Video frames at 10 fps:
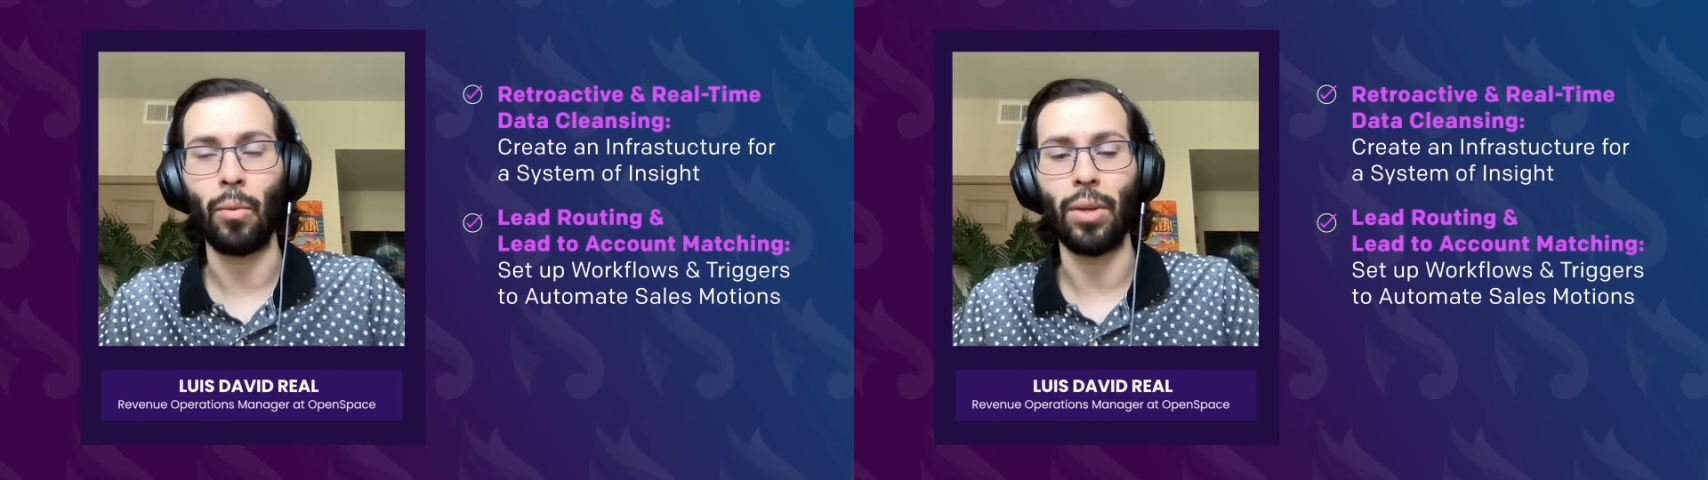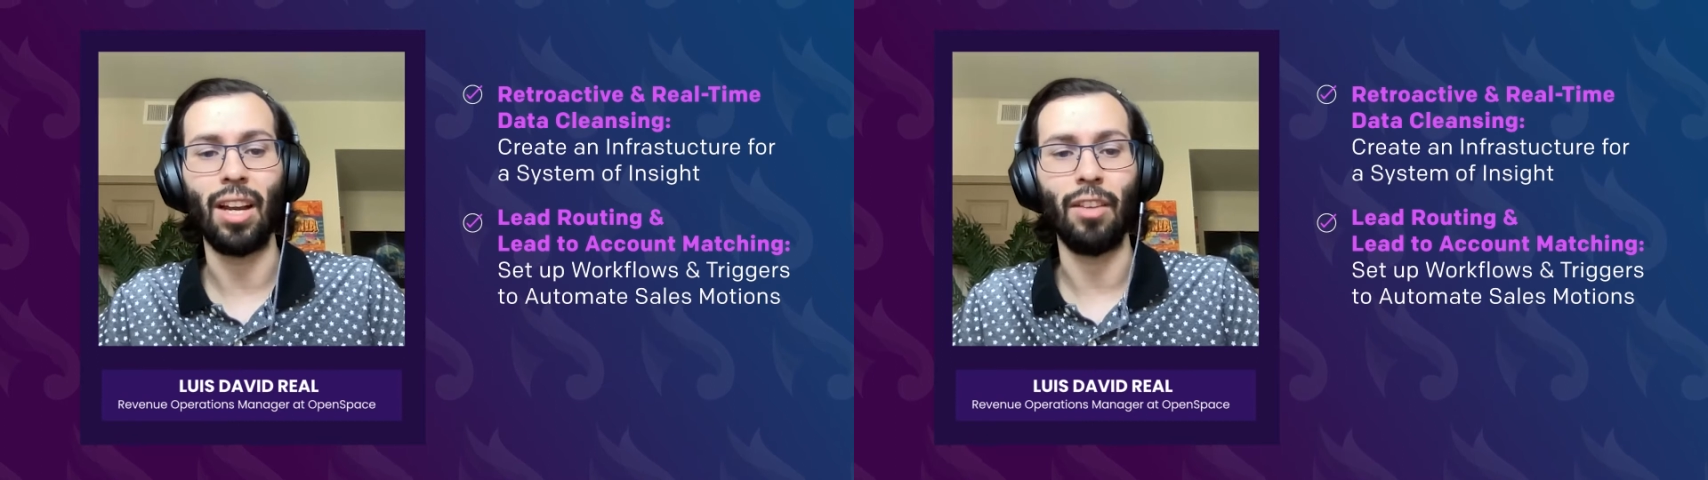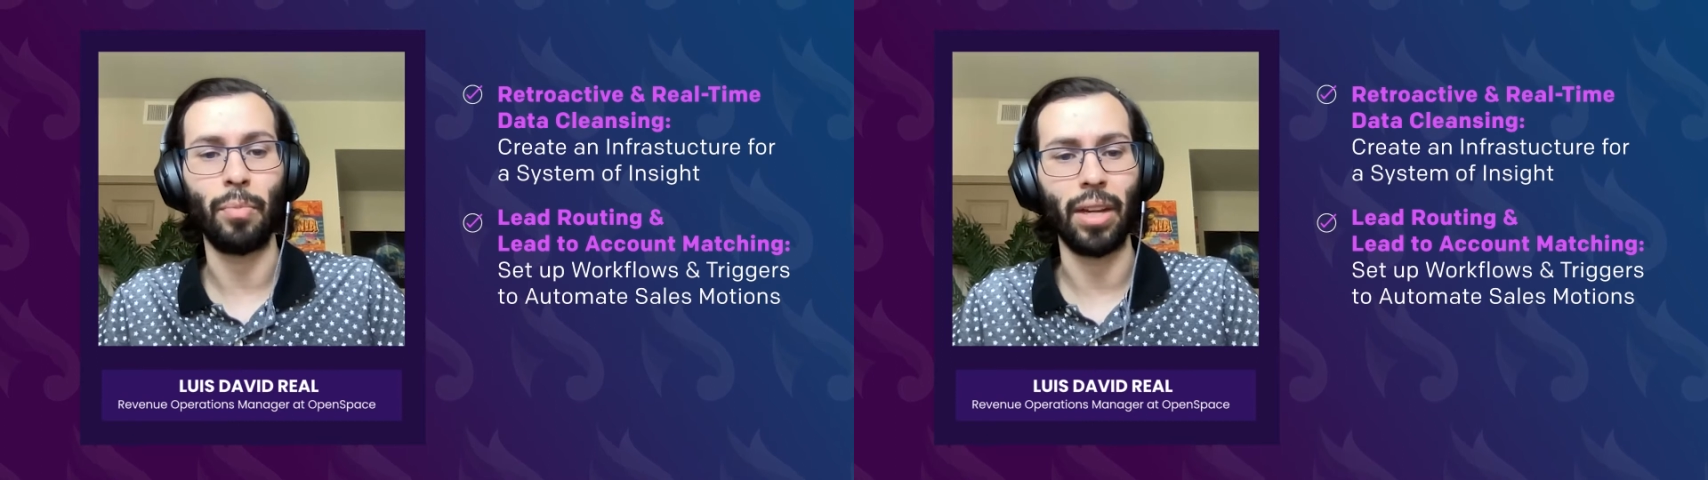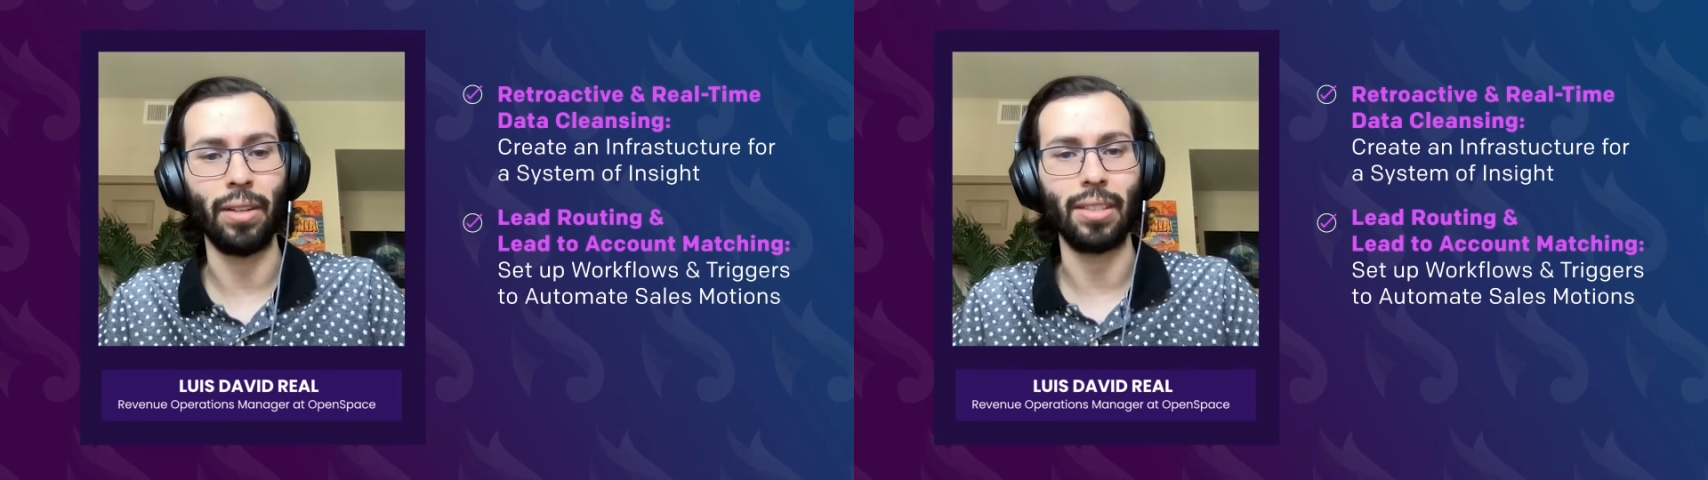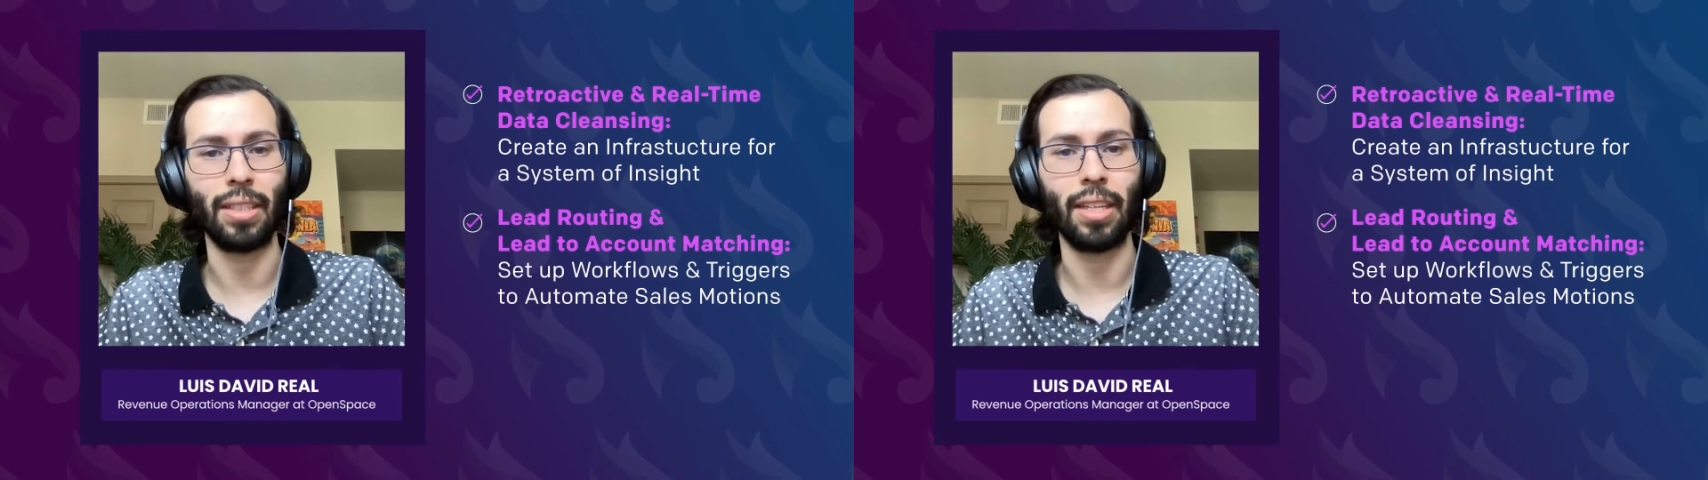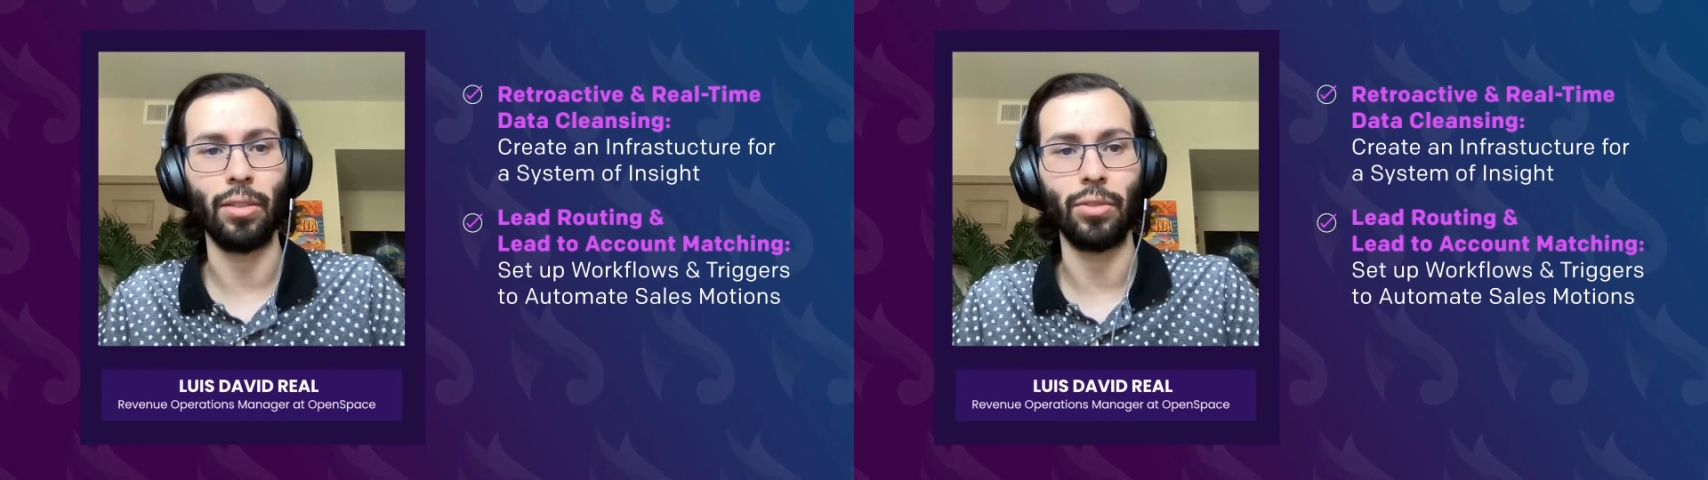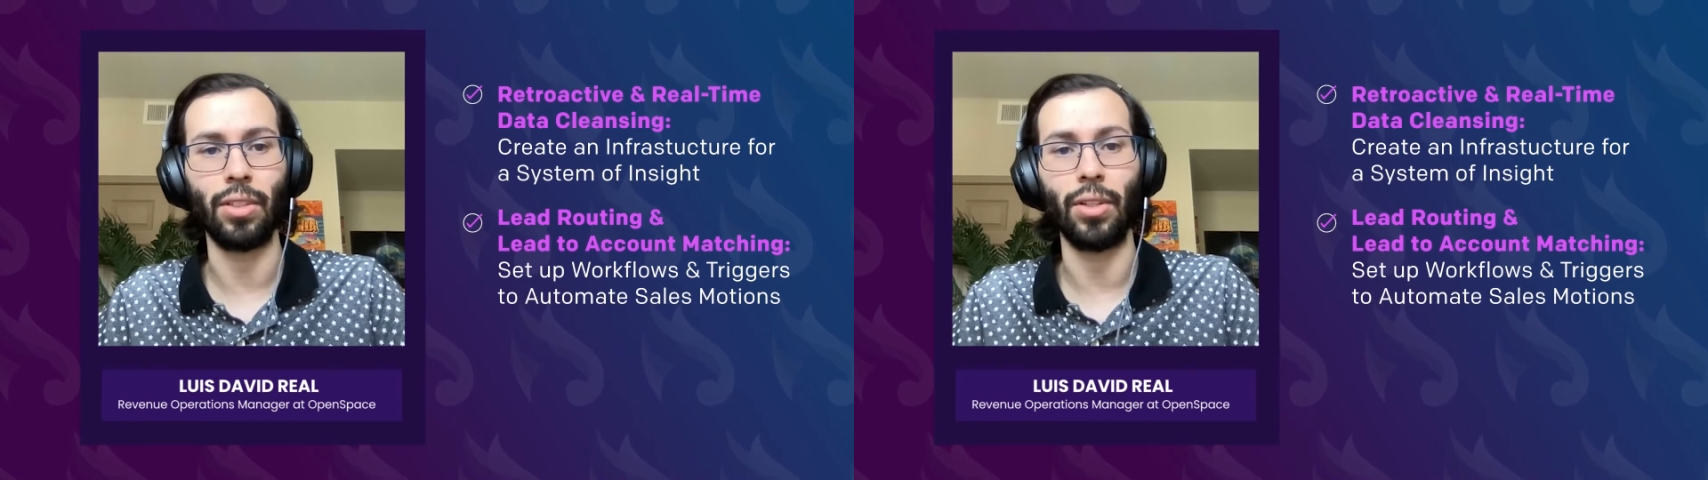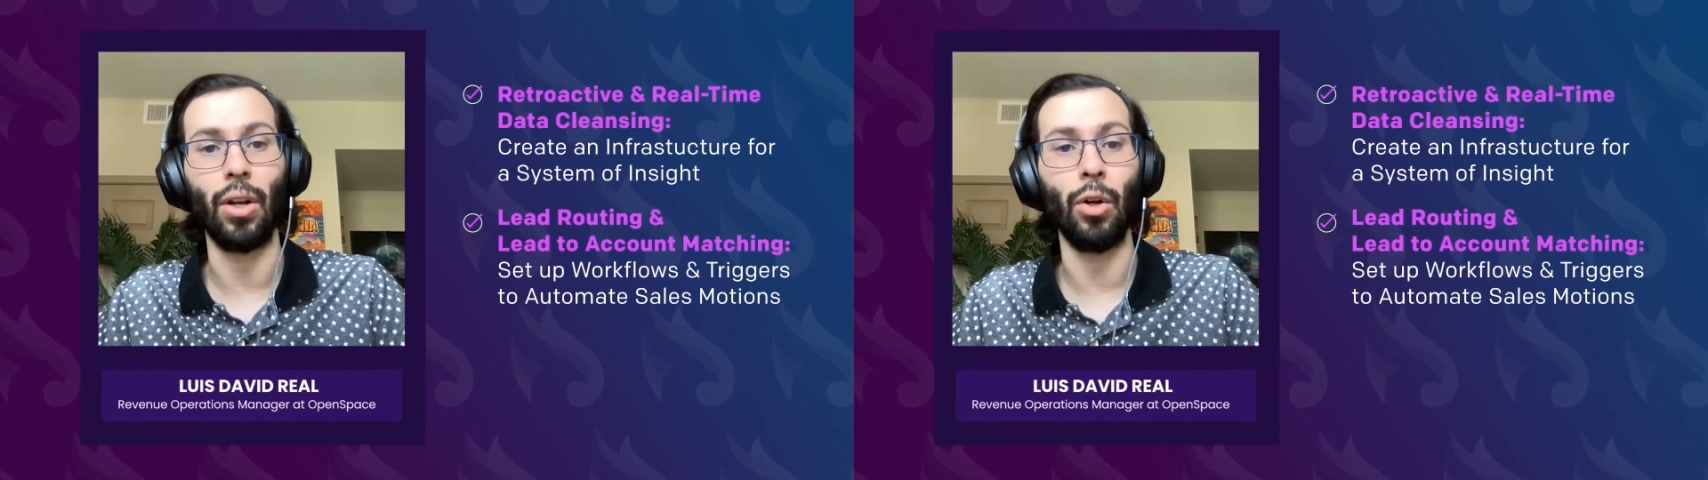We have parent accounts that are